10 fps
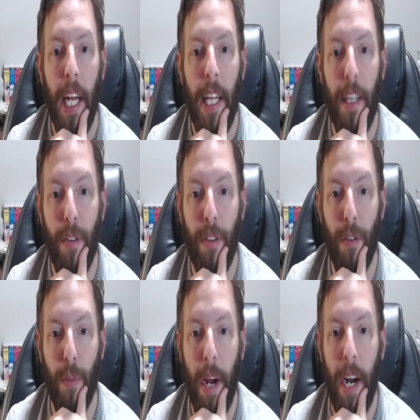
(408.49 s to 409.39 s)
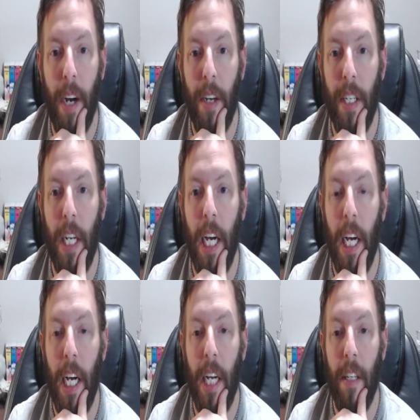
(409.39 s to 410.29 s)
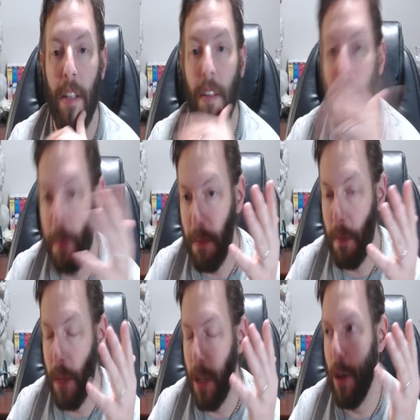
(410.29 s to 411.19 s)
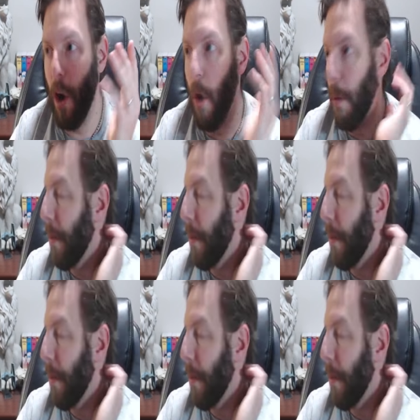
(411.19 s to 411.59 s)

this is where Oma